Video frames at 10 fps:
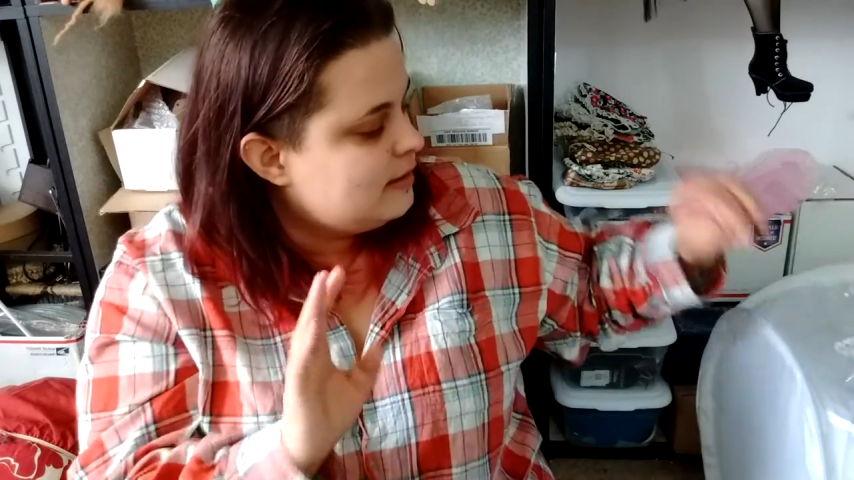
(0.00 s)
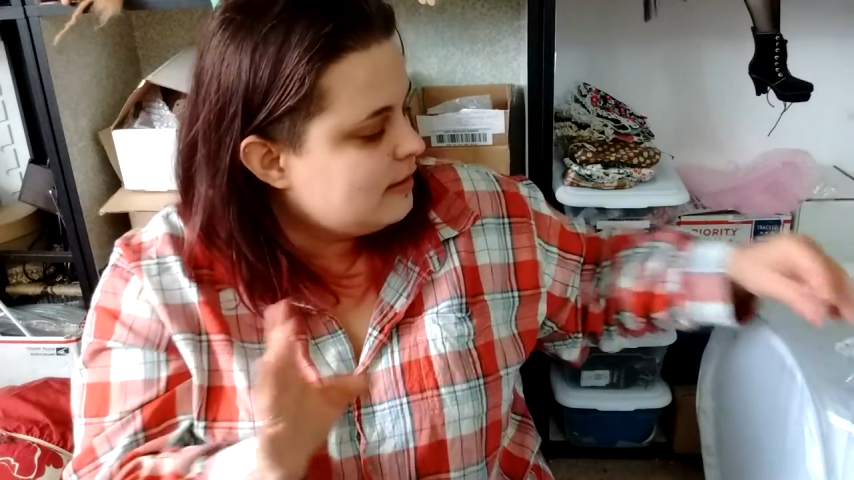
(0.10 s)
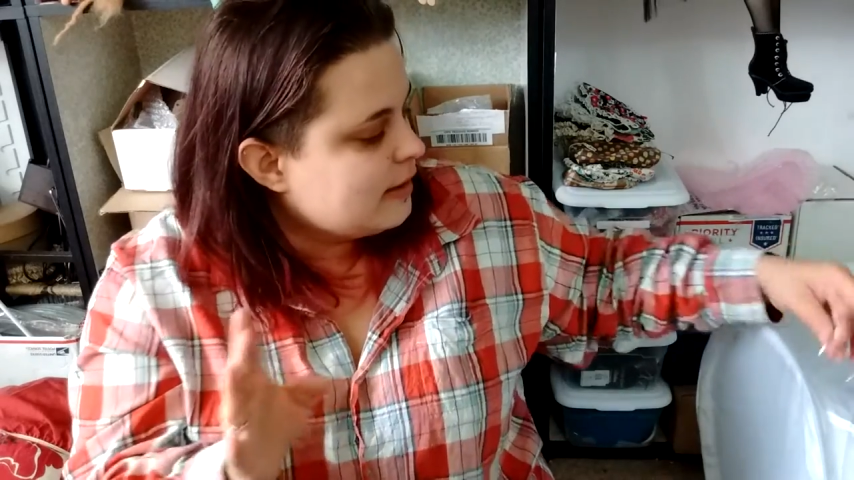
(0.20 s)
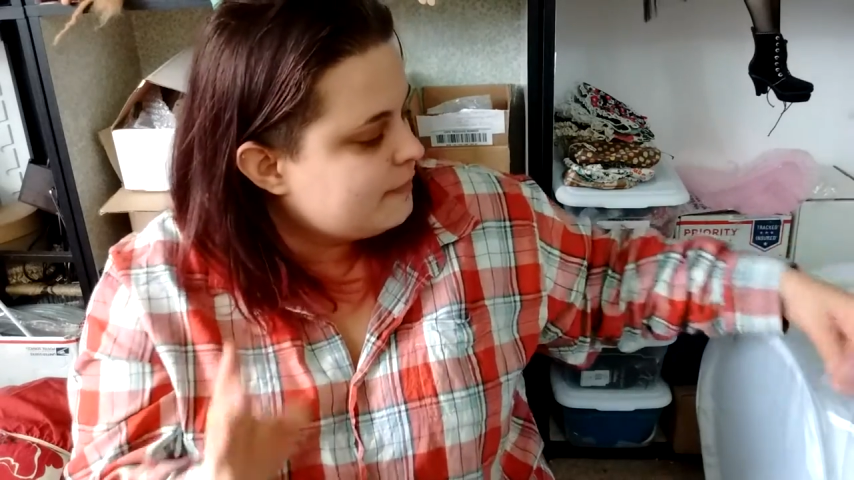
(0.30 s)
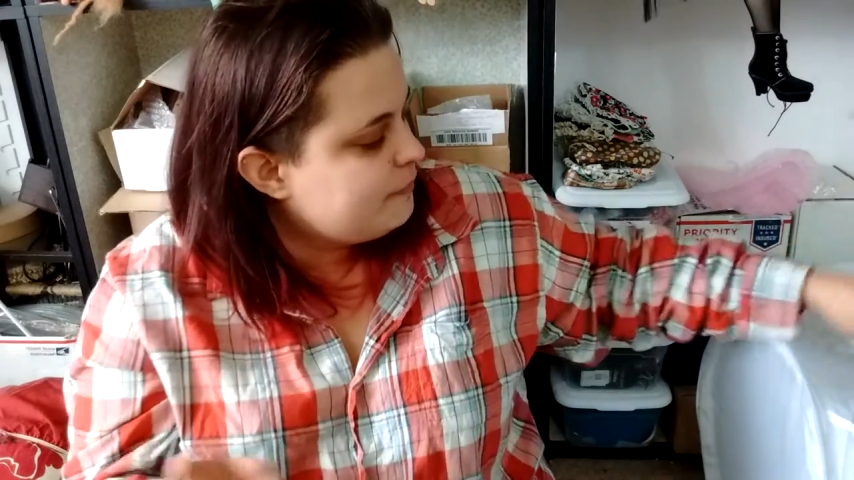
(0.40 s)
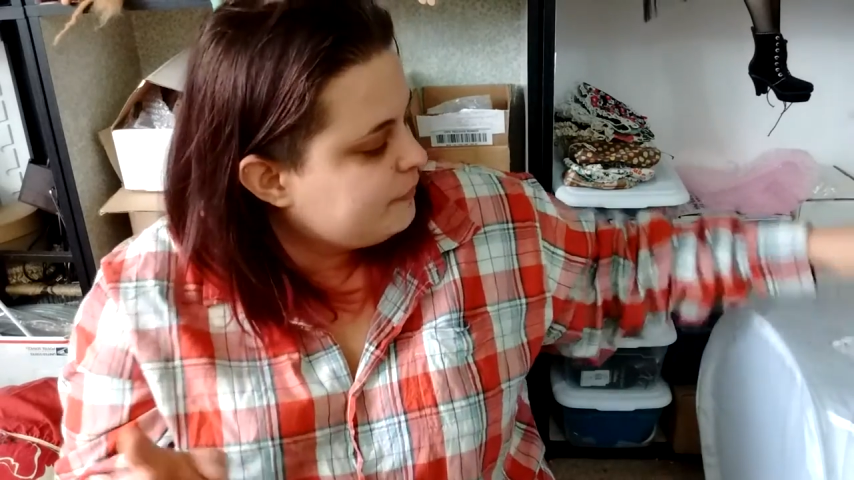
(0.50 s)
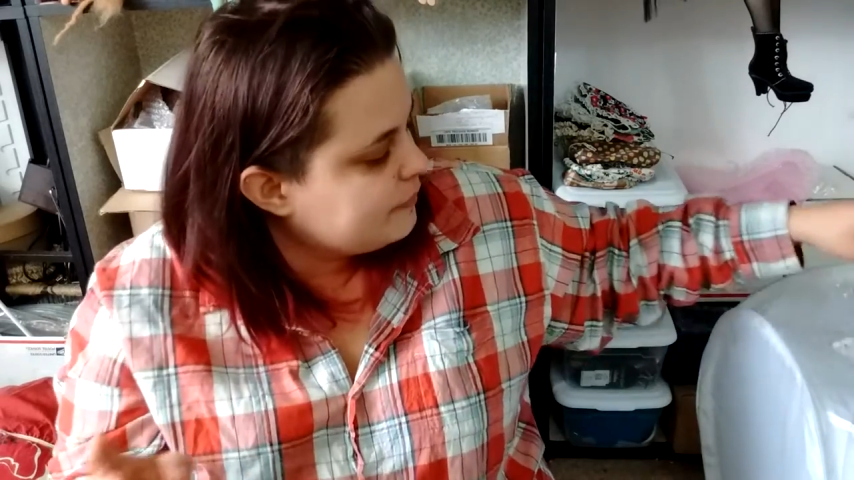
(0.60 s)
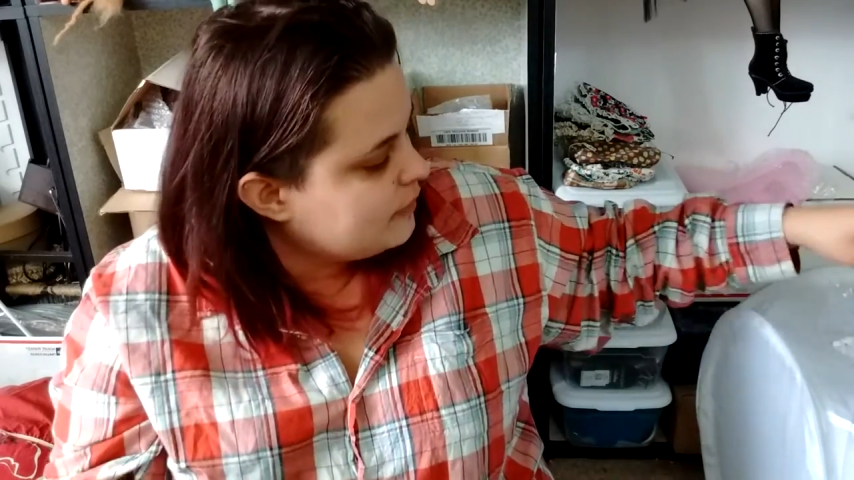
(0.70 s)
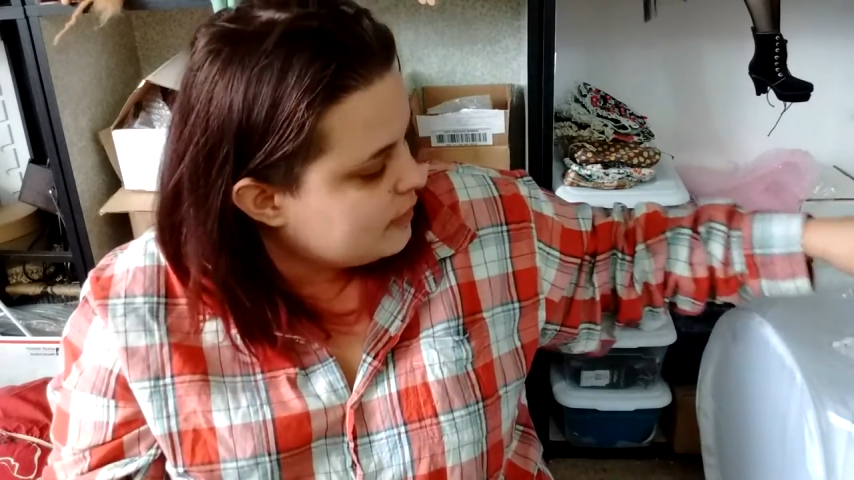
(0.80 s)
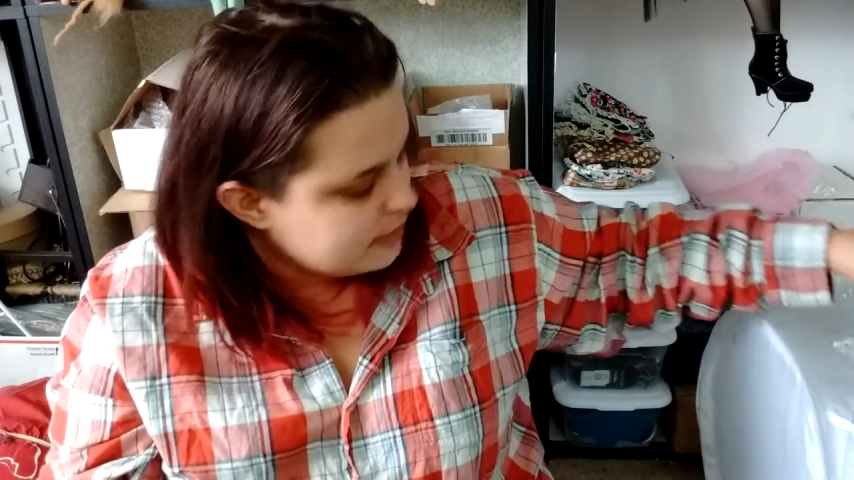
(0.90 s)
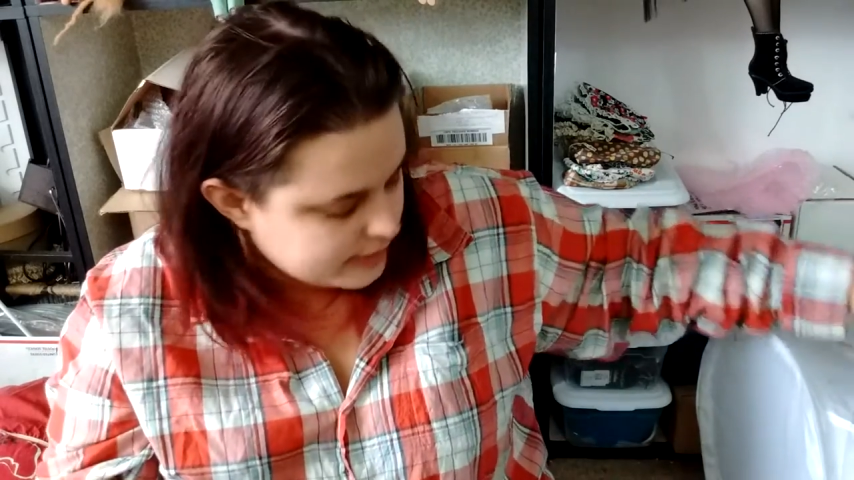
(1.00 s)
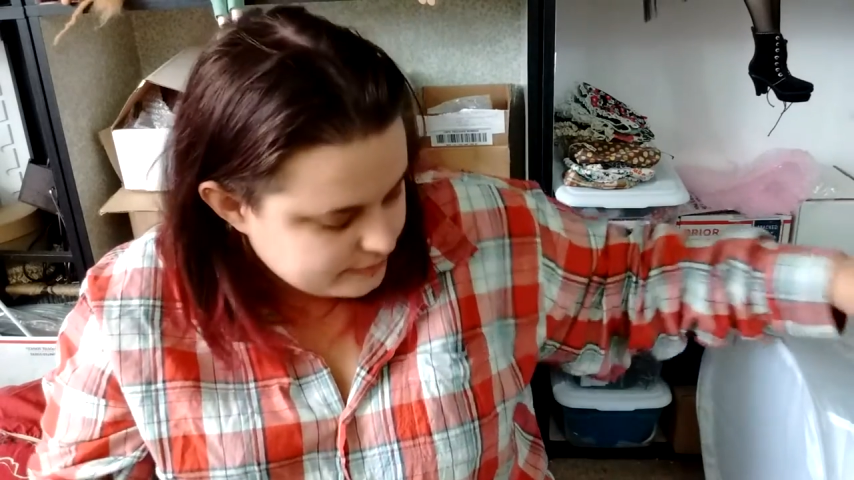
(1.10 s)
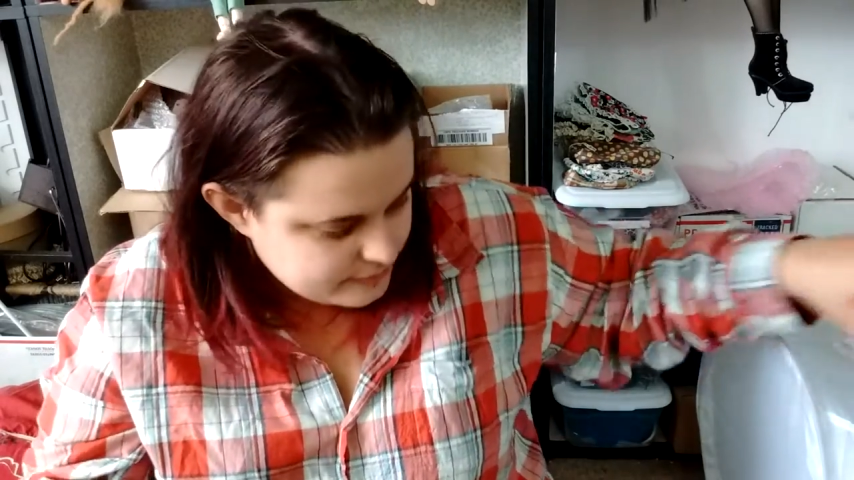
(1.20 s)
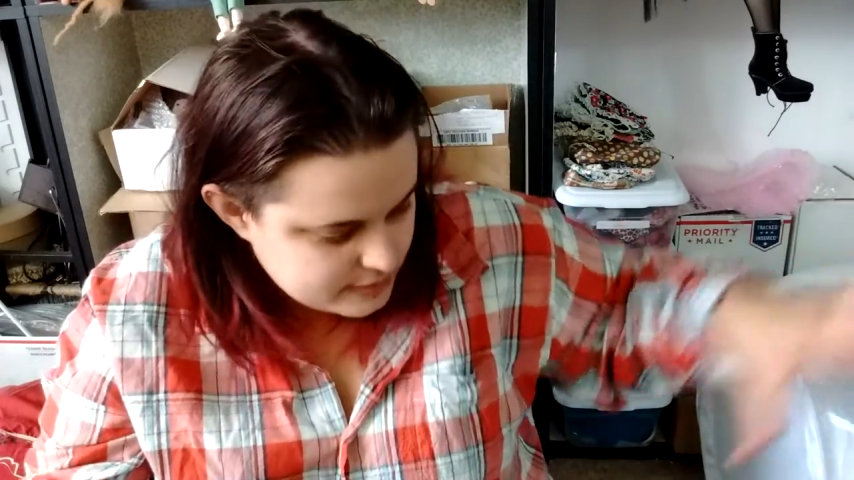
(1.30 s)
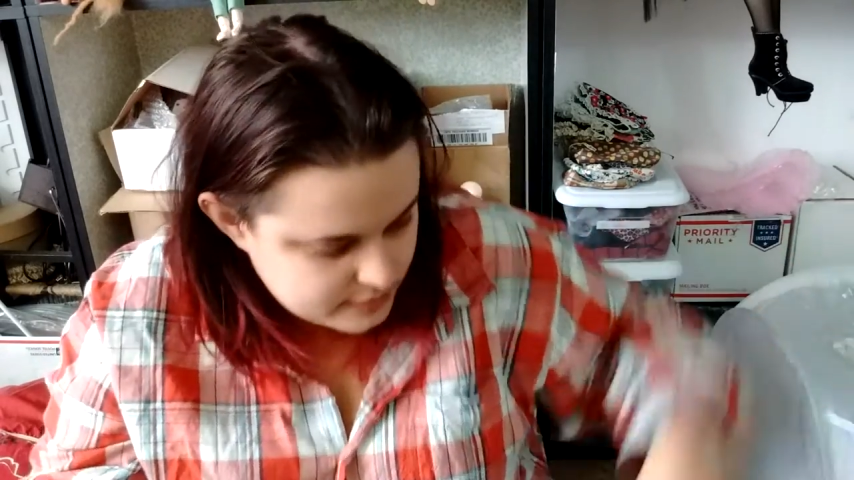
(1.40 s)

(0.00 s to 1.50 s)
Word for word: Yeah. Okay, that's